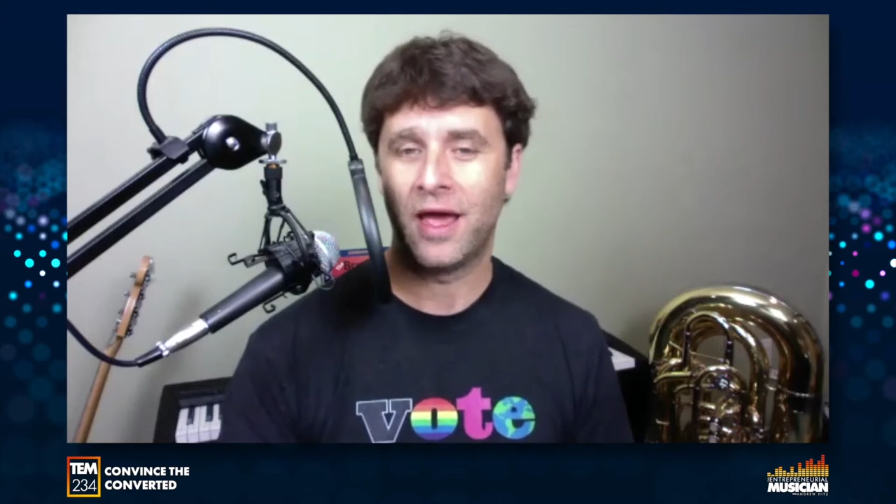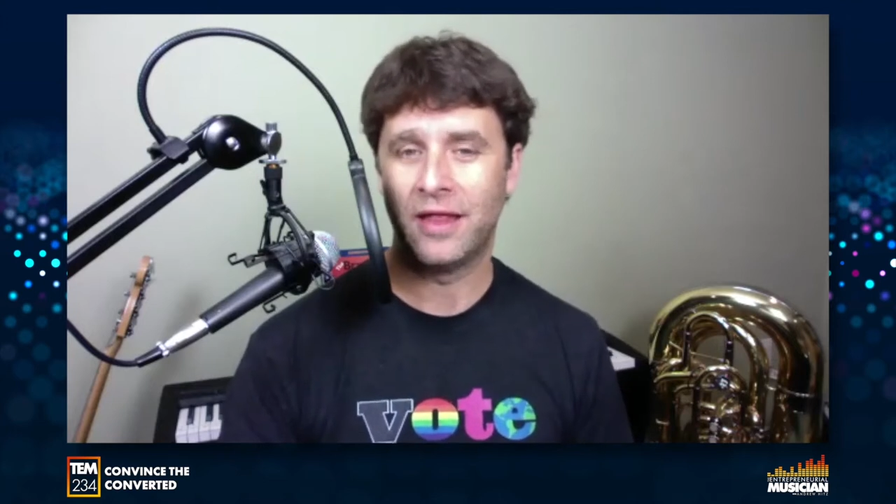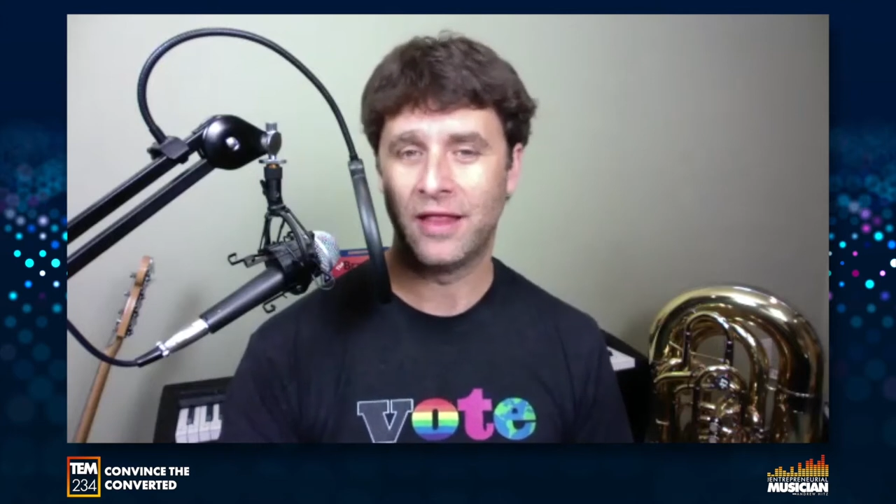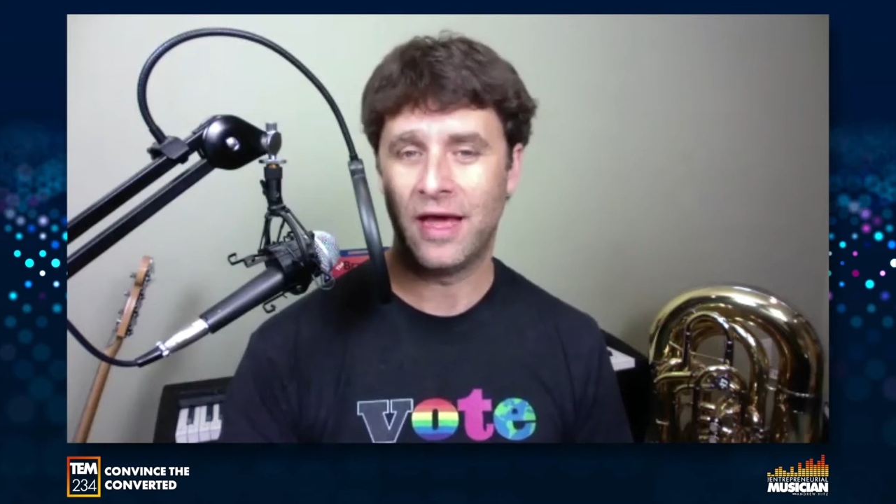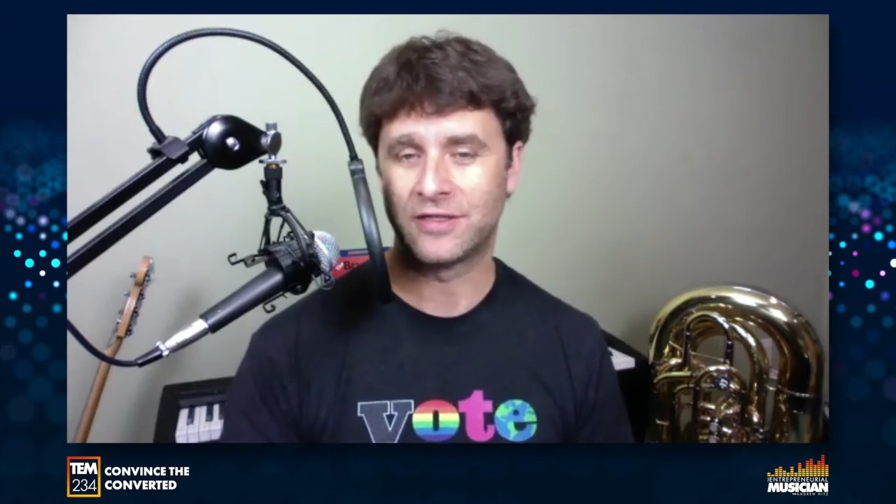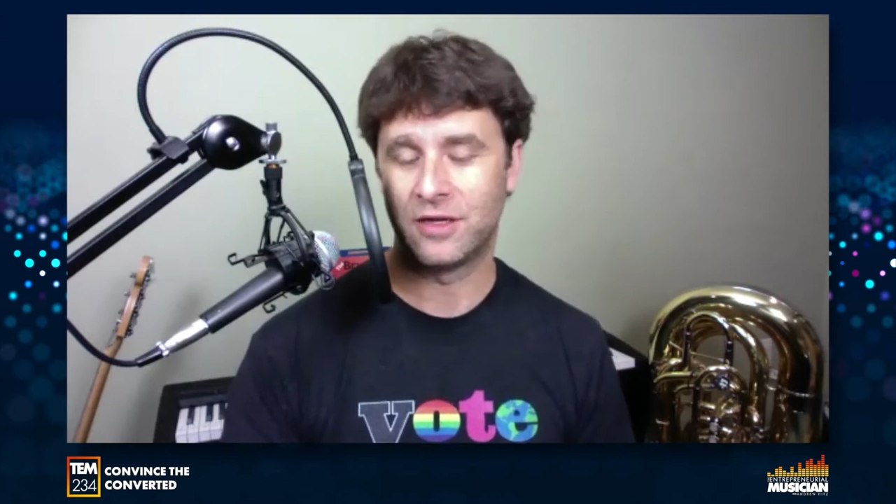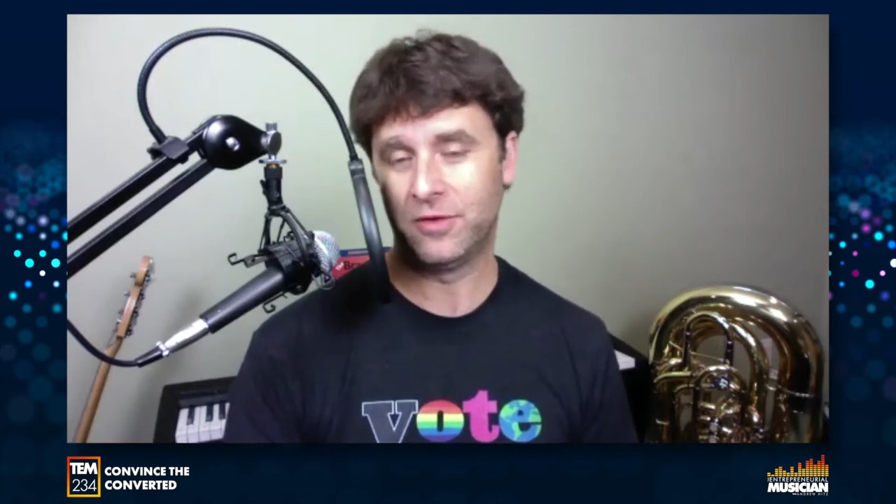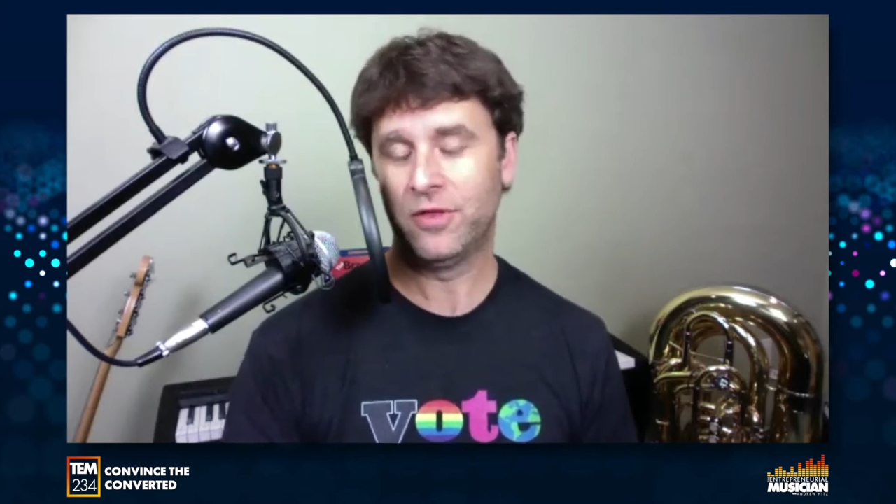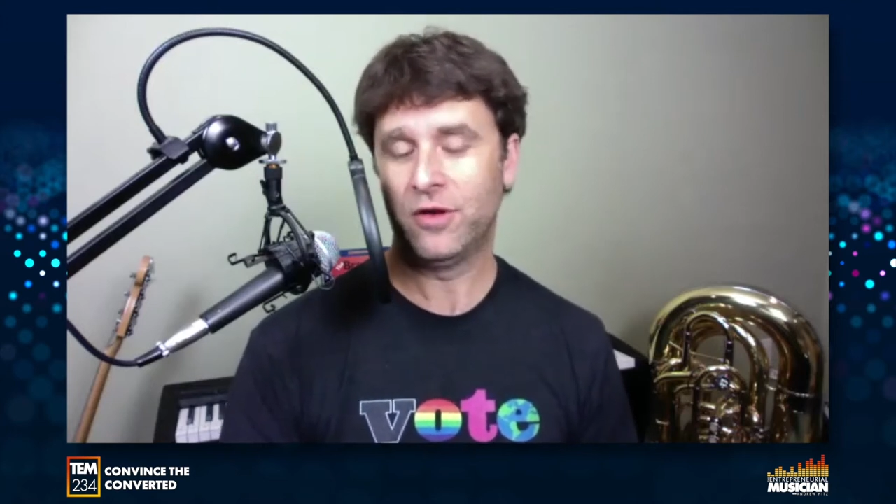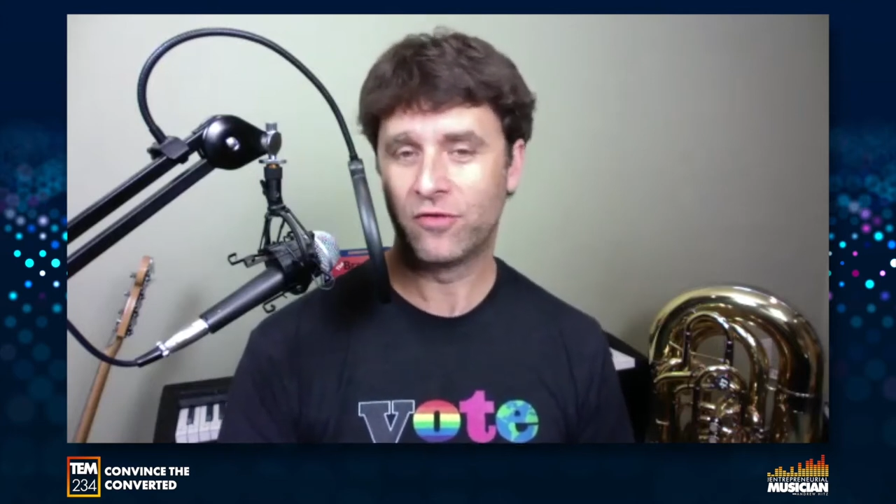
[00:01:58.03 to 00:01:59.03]
And last
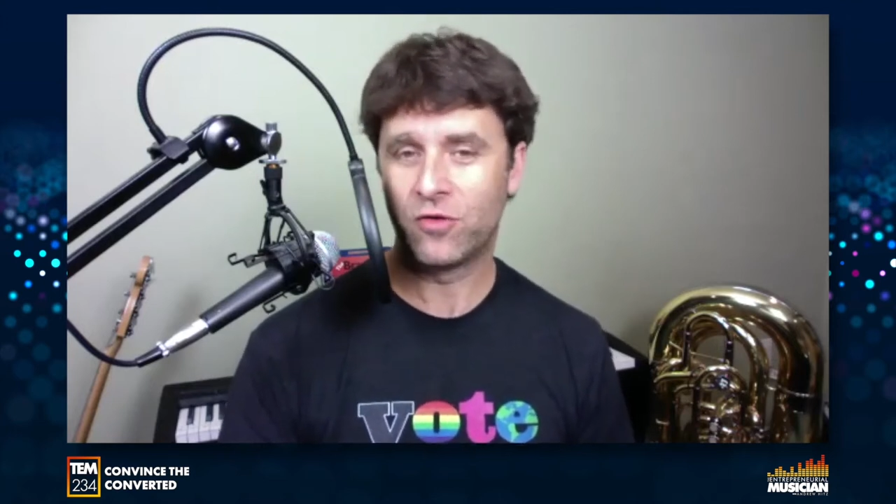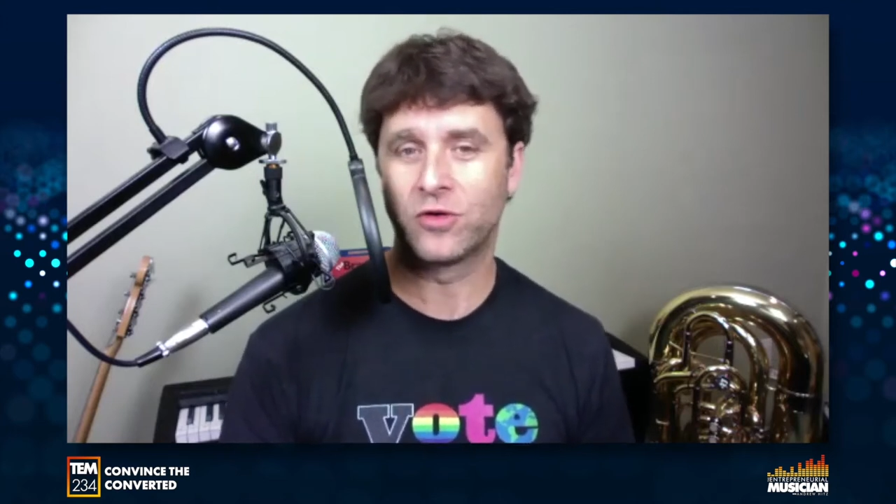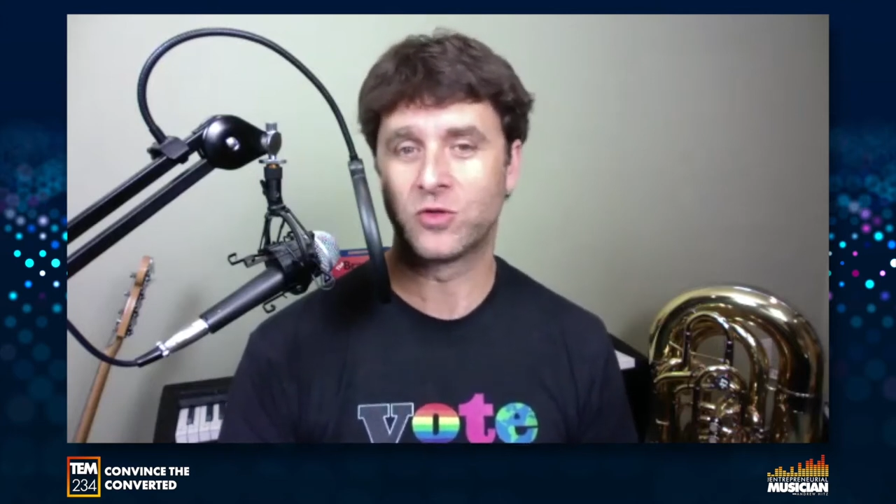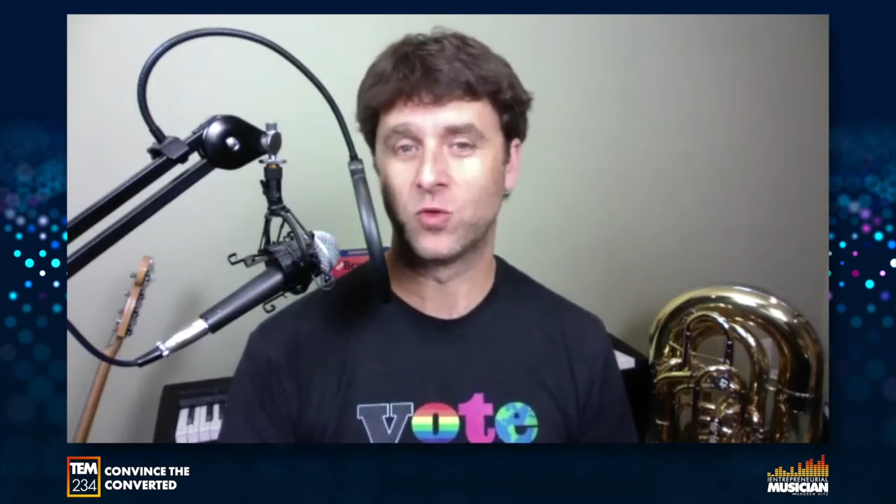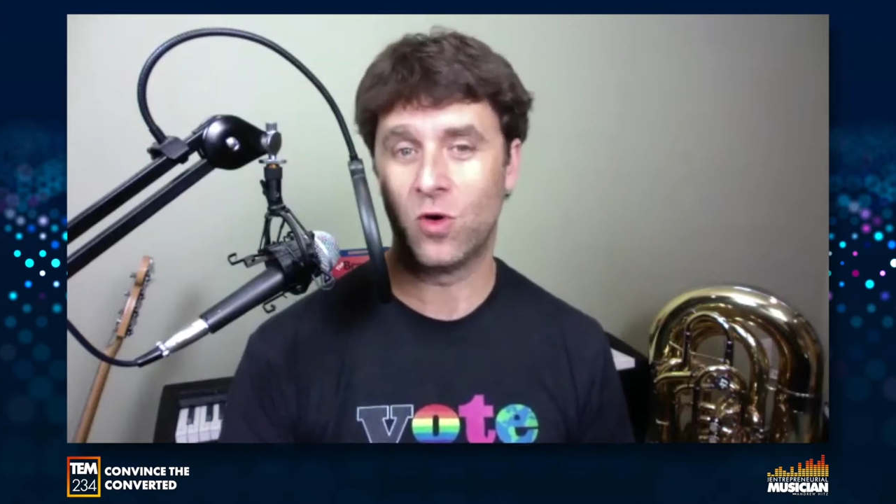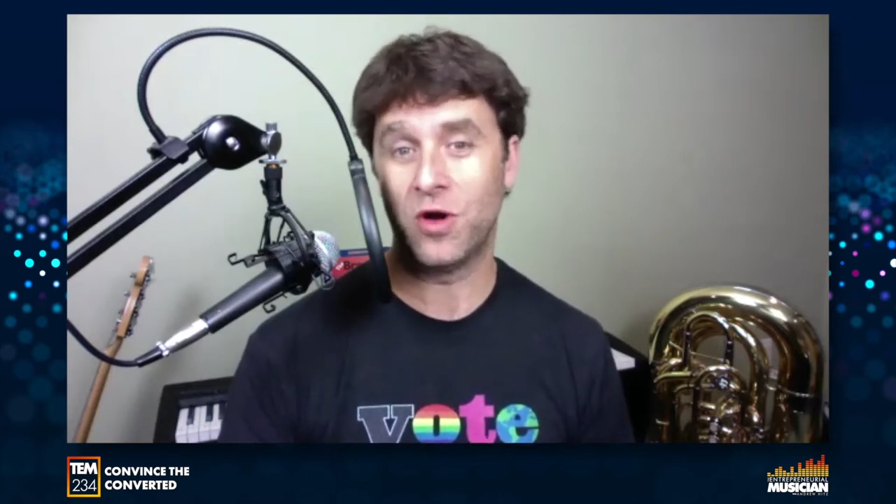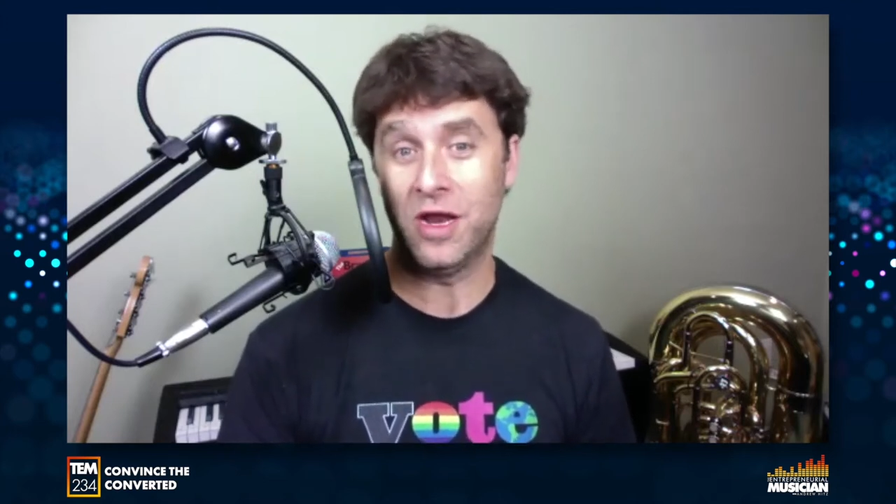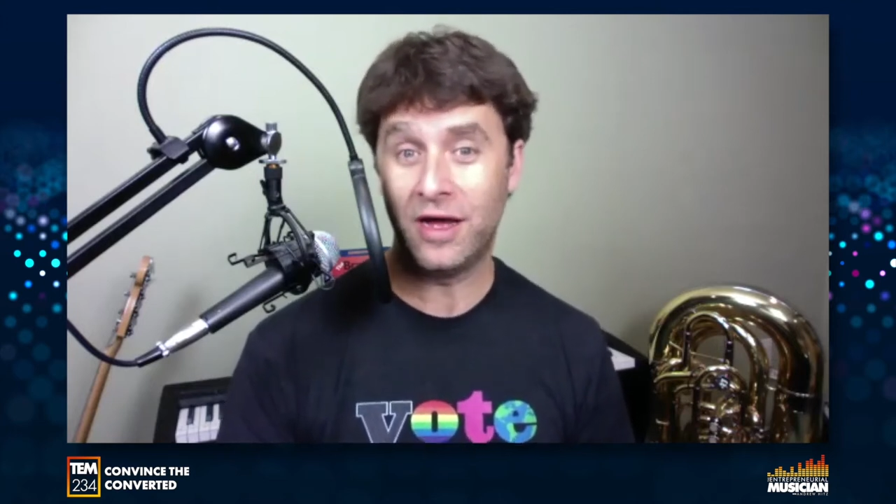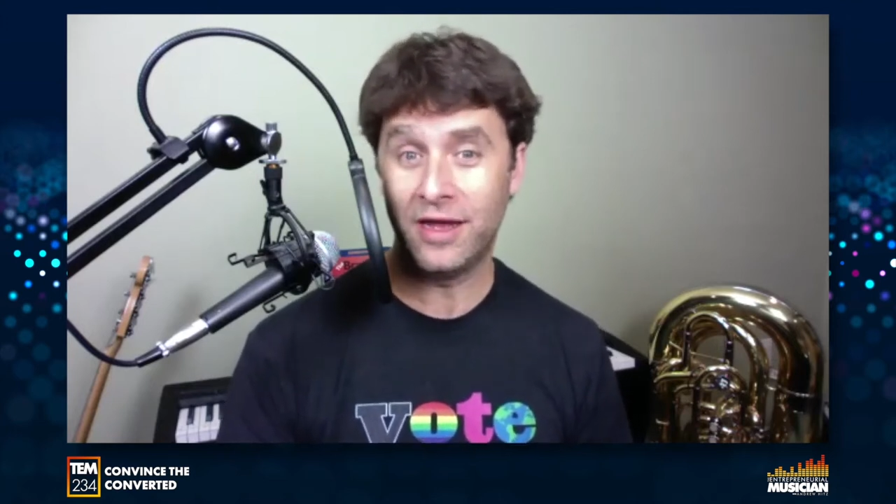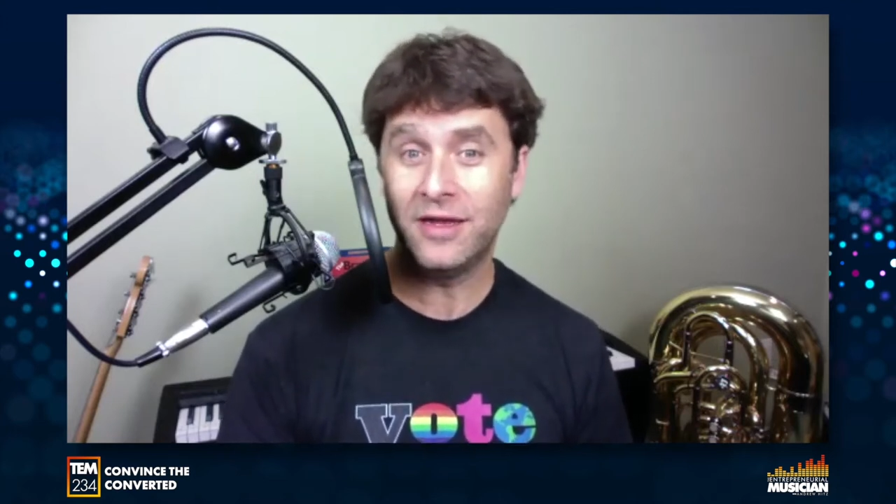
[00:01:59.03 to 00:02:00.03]
summer, there, of course, were
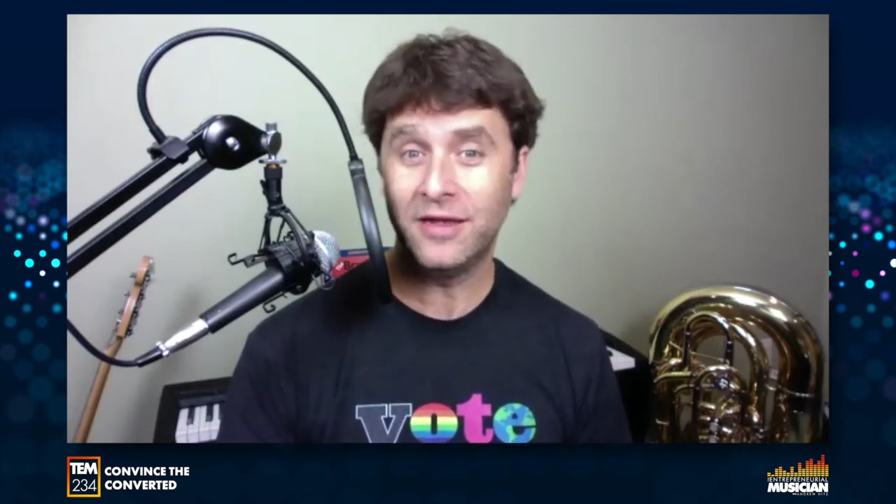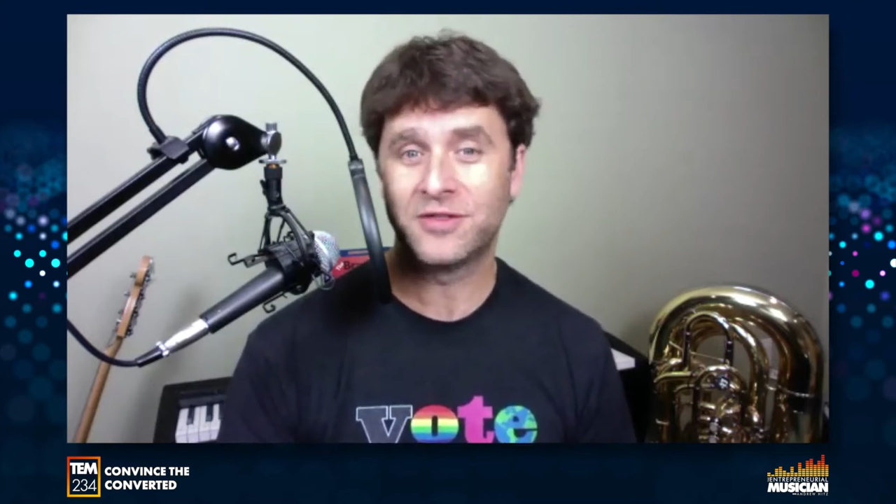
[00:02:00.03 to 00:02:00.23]
none.